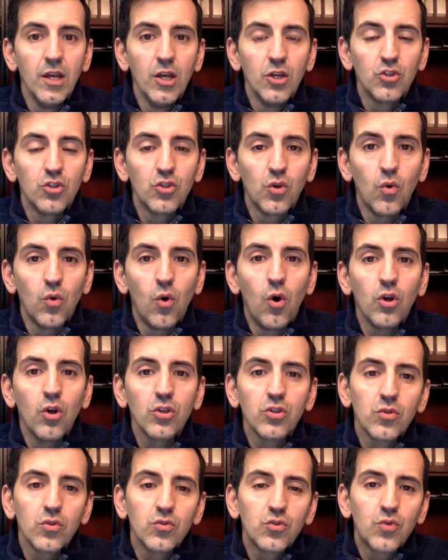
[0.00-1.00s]
So
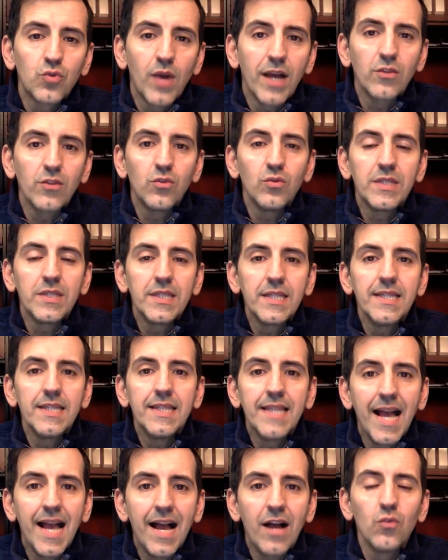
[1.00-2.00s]
also try to sit
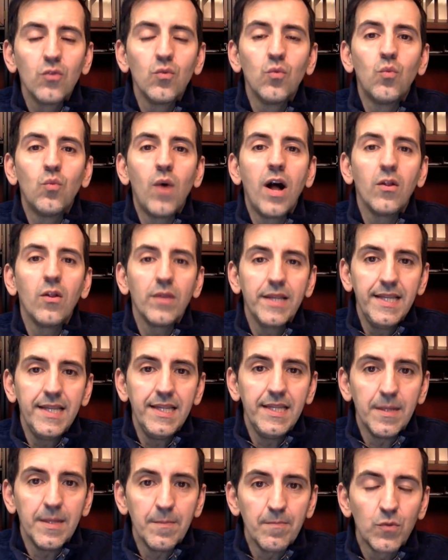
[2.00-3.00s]
down while
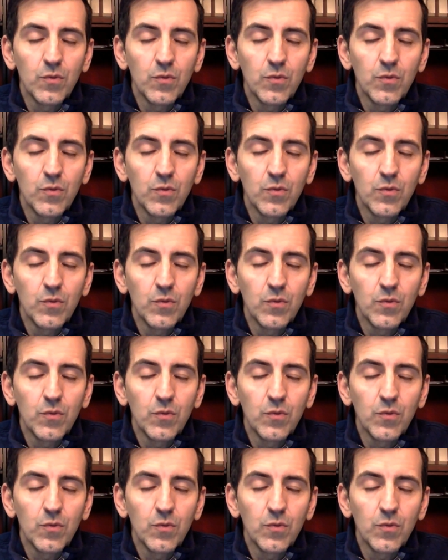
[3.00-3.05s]
eating.